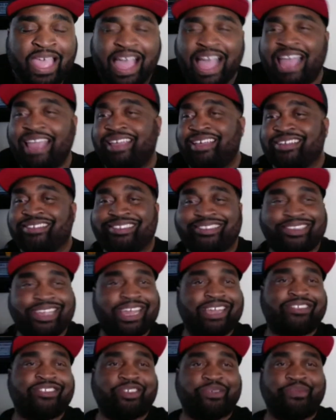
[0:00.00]
I could
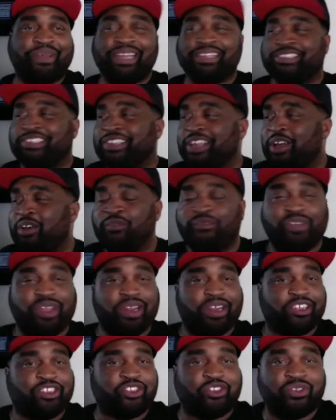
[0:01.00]
say to myself,
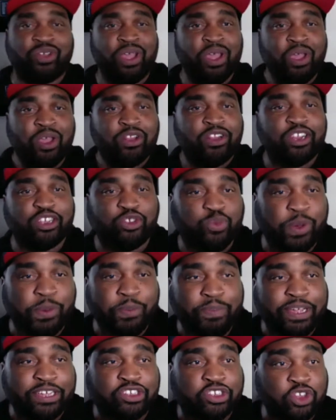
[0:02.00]
and it's this
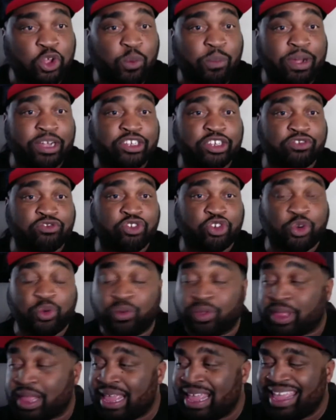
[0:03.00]
would be so much of
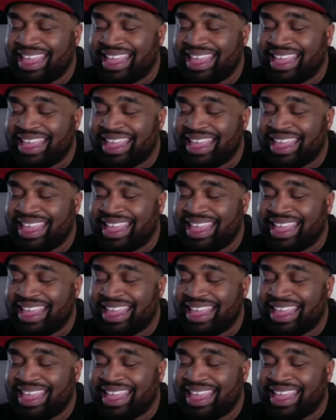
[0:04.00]
truth.